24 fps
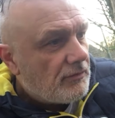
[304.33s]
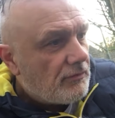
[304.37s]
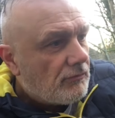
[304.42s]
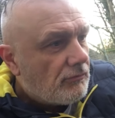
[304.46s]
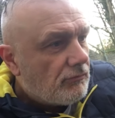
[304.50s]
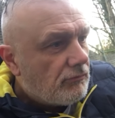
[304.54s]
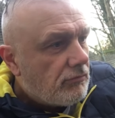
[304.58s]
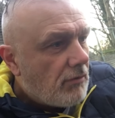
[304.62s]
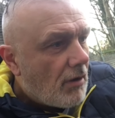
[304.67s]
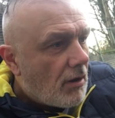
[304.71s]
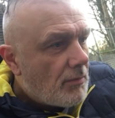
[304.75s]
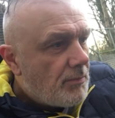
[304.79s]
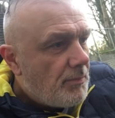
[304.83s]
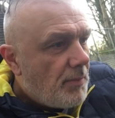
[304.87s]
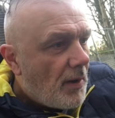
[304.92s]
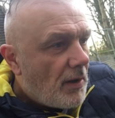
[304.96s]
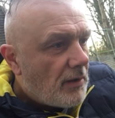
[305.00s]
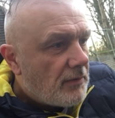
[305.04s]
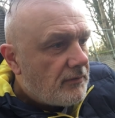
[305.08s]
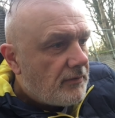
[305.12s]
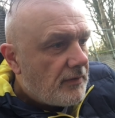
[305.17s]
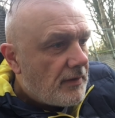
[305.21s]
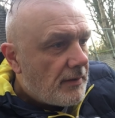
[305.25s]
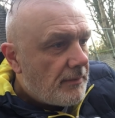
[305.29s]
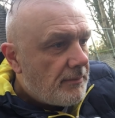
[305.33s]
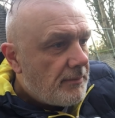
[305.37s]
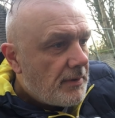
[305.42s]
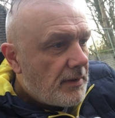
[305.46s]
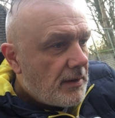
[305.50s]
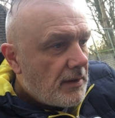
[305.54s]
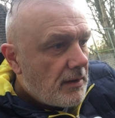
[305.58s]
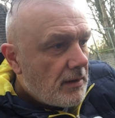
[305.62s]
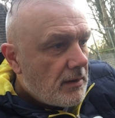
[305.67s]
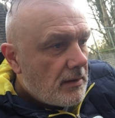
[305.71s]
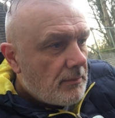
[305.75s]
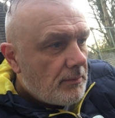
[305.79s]
rock bottom,
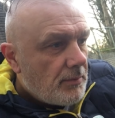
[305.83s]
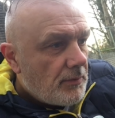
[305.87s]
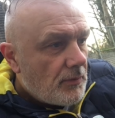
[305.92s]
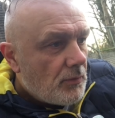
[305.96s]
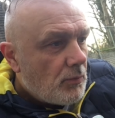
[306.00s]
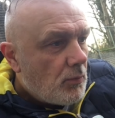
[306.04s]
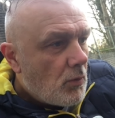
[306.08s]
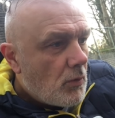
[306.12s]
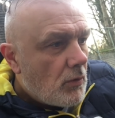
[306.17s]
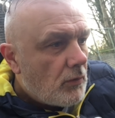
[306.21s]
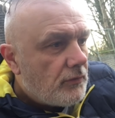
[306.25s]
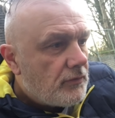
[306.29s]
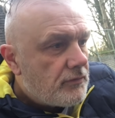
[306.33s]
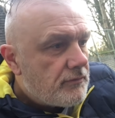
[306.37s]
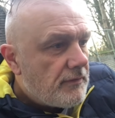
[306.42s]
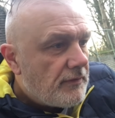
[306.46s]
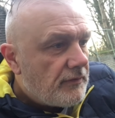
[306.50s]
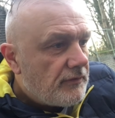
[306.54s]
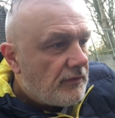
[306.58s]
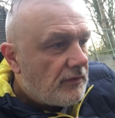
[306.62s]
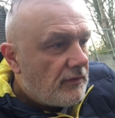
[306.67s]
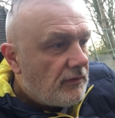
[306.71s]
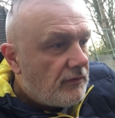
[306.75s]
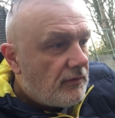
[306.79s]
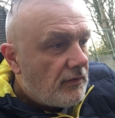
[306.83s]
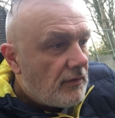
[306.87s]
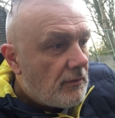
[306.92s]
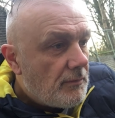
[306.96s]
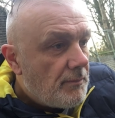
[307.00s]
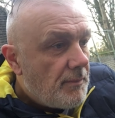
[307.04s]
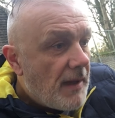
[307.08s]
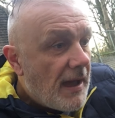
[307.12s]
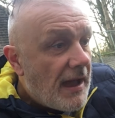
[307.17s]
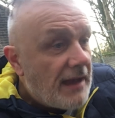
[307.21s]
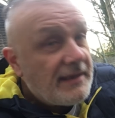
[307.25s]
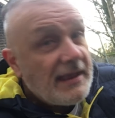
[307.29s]
but the water isn't too
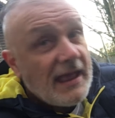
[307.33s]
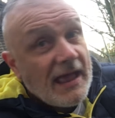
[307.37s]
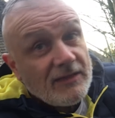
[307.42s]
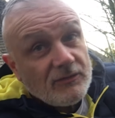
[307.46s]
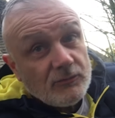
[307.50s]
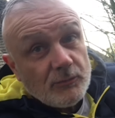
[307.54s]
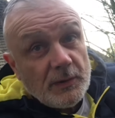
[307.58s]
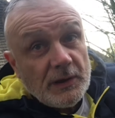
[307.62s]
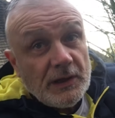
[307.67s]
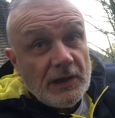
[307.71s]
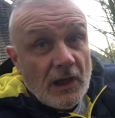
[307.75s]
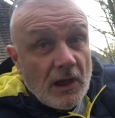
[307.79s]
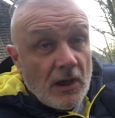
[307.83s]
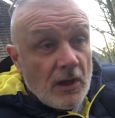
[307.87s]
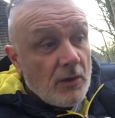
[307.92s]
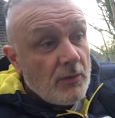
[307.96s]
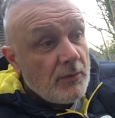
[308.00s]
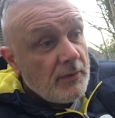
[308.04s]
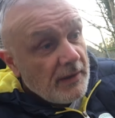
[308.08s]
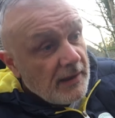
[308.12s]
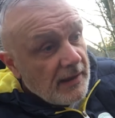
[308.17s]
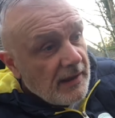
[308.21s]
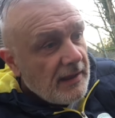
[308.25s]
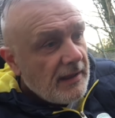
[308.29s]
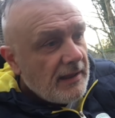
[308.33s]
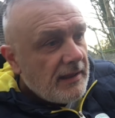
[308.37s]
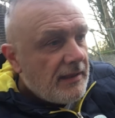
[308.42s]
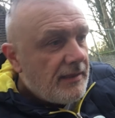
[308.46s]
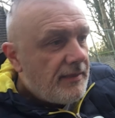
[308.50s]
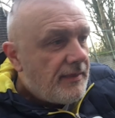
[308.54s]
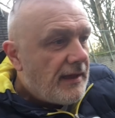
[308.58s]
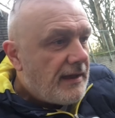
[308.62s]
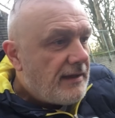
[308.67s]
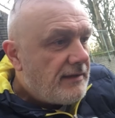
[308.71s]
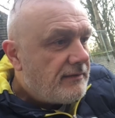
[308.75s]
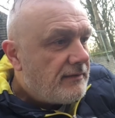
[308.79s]
bad. As we know,
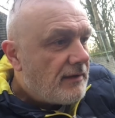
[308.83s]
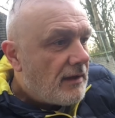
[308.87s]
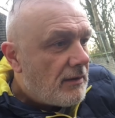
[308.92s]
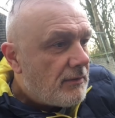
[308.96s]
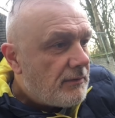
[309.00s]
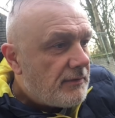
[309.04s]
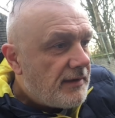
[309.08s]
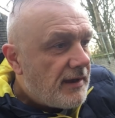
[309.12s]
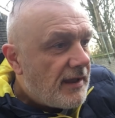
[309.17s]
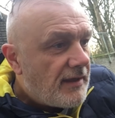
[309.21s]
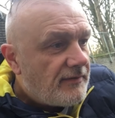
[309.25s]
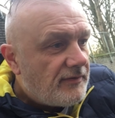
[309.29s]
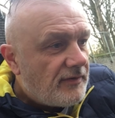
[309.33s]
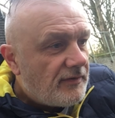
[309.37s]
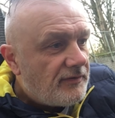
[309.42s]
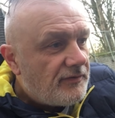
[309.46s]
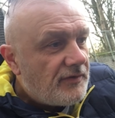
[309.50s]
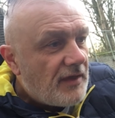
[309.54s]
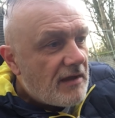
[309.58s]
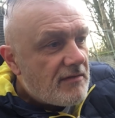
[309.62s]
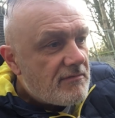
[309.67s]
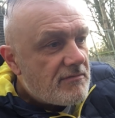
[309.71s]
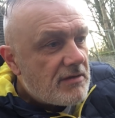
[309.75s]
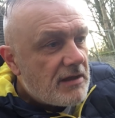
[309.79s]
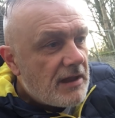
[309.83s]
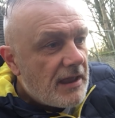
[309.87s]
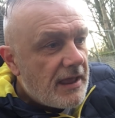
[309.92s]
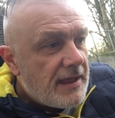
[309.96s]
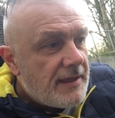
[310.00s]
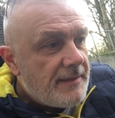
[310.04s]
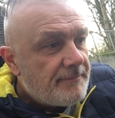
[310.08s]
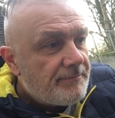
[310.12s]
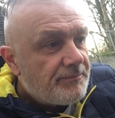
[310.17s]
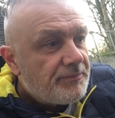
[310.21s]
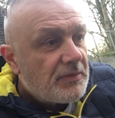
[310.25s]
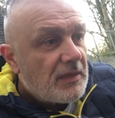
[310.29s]
they don't necessarily
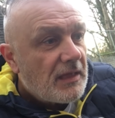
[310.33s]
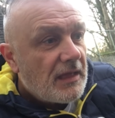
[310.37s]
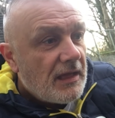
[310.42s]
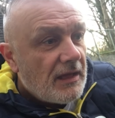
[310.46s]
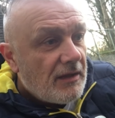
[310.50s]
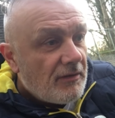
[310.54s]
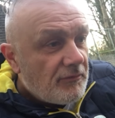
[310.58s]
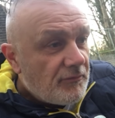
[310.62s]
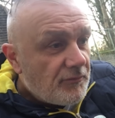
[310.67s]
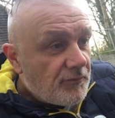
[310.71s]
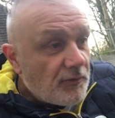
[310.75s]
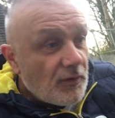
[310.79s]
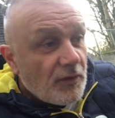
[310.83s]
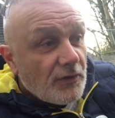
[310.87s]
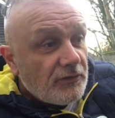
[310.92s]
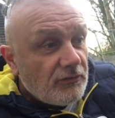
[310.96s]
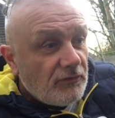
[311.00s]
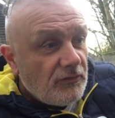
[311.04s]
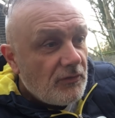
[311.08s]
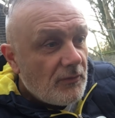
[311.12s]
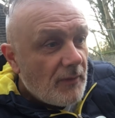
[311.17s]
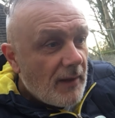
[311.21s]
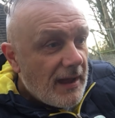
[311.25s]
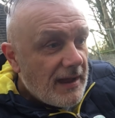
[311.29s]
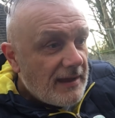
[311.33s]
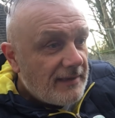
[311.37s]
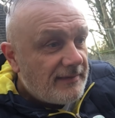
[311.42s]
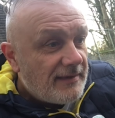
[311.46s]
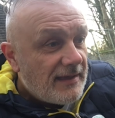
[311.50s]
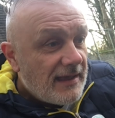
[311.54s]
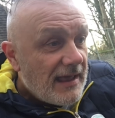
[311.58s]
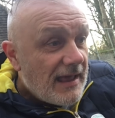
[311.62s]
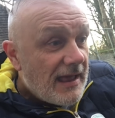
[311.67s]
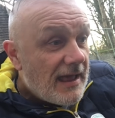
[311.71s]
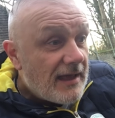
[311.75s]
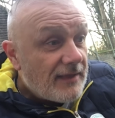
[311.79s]
fluctuate
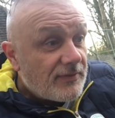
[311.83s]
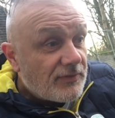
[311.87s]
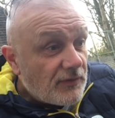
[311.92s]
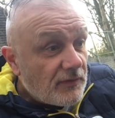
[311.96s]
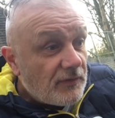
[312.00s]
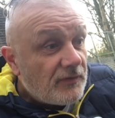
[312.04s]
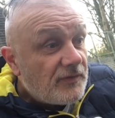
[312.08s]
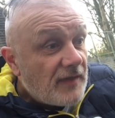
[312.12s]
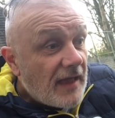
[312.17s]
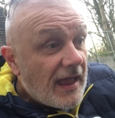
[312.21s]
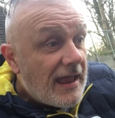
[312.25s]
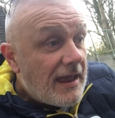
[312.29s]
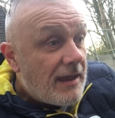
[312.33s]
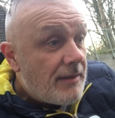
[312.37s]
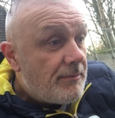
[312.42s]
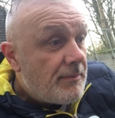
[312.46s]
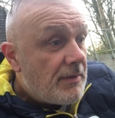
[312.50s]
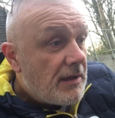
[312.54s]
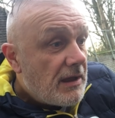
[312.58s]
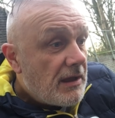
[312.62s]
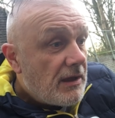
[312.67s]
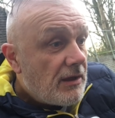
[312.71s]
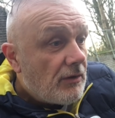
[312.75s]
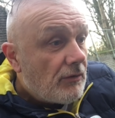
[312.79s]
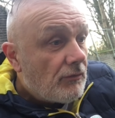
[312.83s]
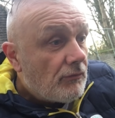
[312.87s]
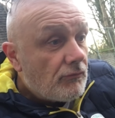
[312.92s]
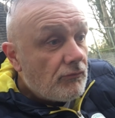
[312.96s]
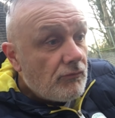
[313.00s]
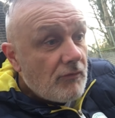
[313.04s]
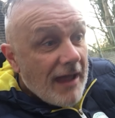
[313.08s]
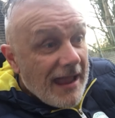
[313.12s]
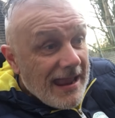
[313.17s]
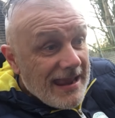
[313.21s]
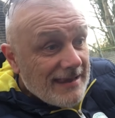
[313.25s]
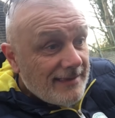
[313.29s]
at the same
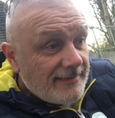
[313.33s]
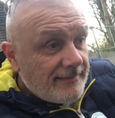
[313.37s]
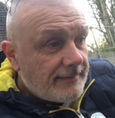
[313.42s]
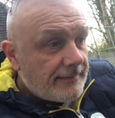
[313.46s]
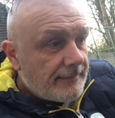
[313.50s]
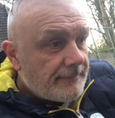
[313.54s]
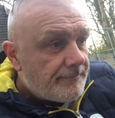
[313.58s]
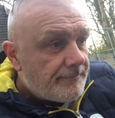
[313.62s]
rate.